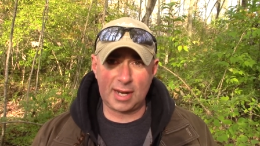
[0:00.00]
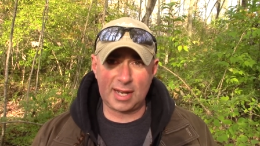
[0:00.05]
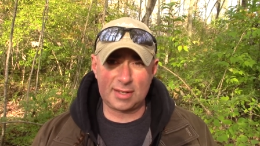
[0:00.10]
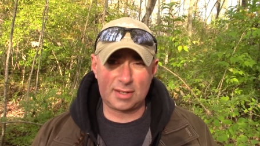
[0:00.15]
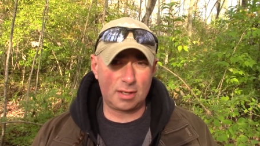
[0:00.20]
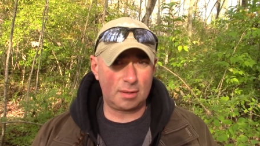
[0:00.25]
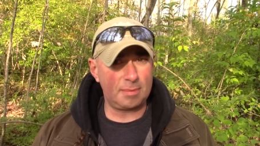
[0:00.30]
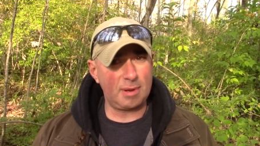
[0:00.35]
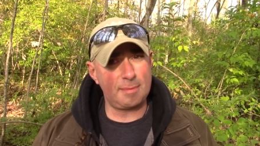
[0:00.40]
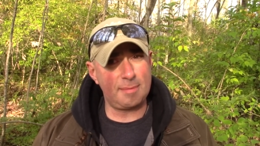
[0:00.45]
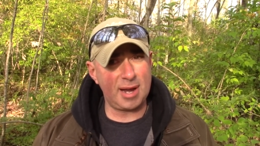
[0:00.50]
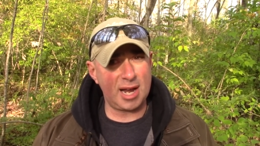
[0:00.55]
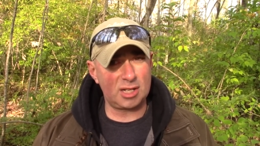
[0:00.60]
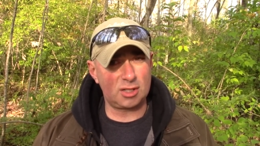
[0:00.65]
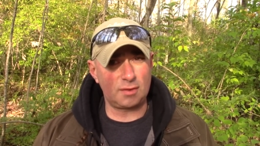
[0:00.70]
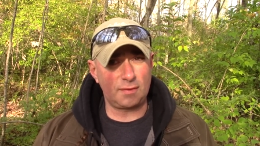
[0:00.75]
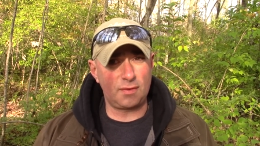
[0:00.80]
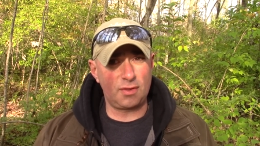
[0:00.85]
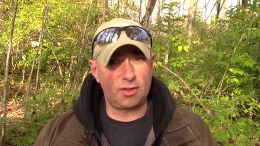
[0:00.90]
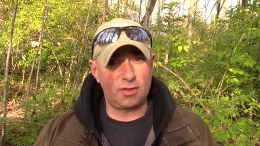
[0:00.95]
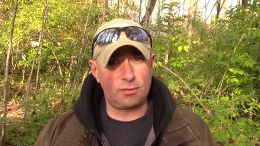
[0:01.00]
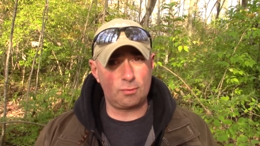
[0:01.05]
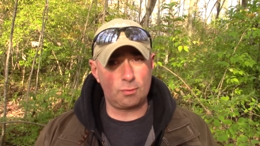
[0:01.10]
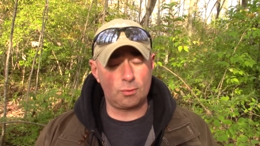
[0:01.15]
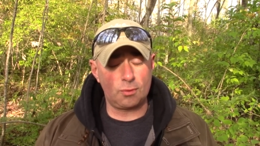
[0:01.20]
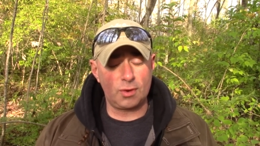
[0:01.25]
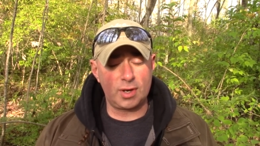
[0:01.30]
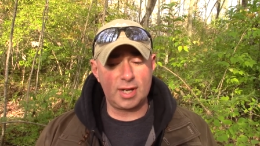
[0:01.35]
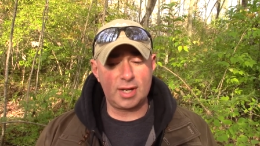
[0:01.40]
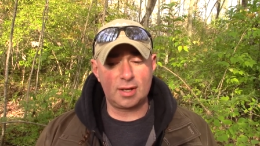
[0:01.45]
And that's going to be a batch of
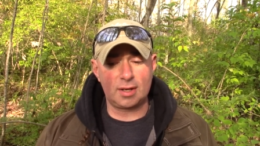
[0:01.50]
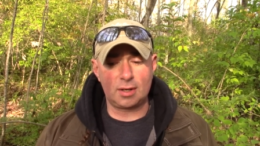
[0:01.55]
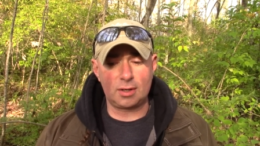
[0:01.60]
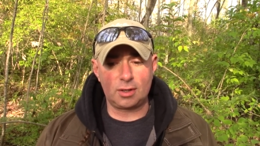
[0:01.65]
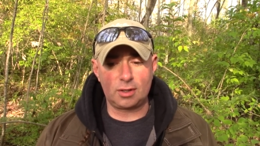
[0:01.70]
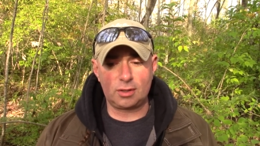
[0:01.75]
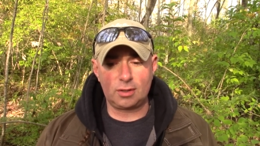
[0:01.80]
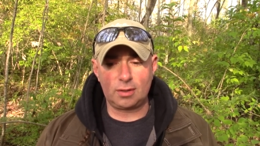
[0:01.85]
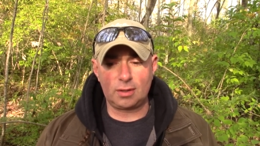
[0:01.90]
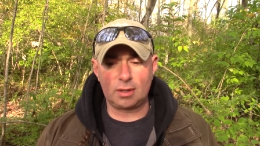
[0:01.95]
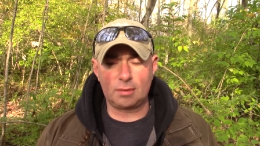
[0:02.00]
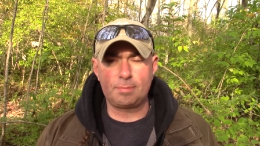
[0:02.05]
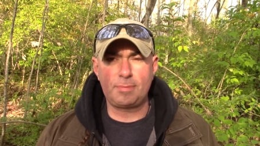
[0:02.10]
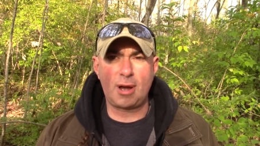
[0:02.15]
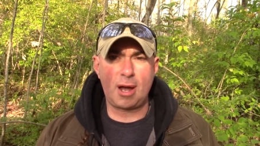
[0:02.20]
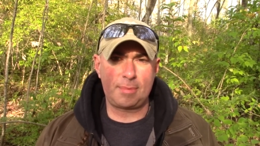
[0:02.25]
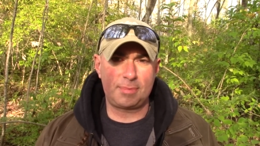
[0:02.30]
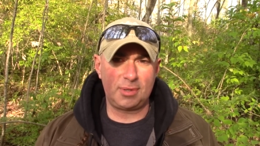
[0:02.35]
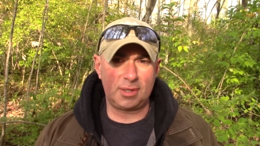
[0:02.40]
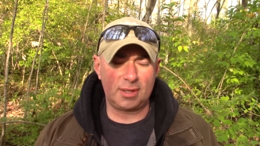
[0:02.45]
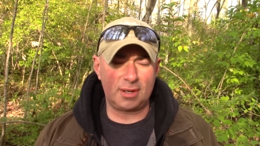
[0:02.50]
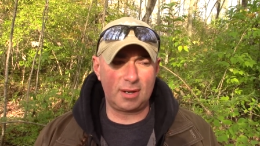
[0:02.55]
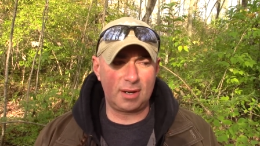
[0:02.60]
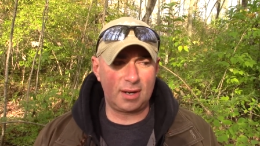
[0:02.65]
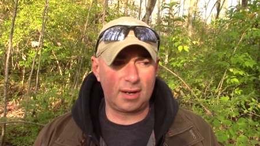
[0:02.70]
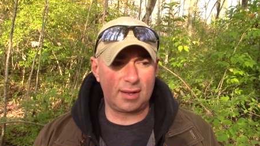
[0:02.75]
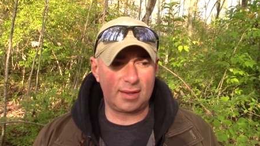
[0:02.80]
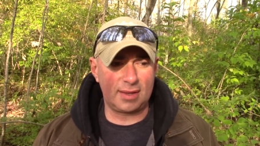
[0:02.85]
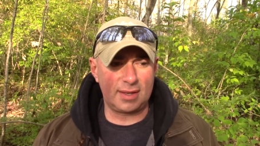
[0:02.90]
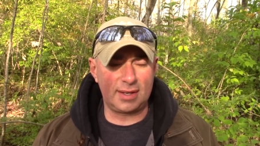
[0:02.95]
300 due to the
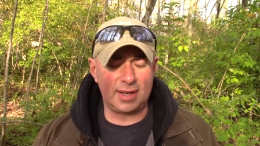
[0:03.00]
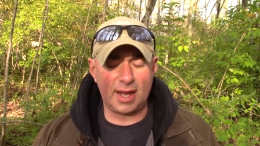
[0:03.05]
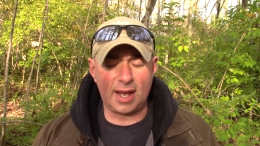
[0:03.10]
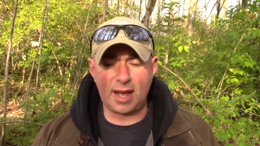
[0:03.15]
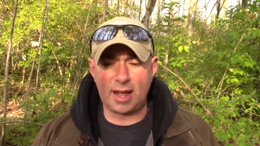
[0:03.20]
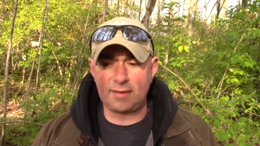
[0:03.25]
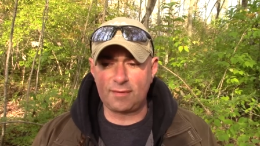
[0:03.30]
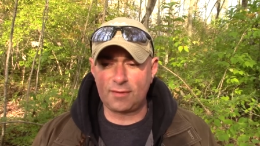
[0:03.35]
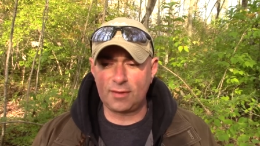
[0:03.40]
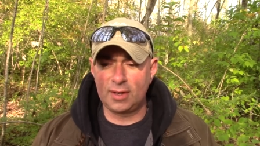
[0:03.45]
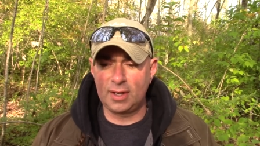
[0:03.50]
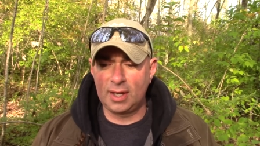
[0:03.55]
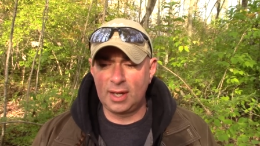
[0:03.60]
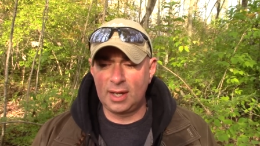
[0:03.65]
popularity of the knife.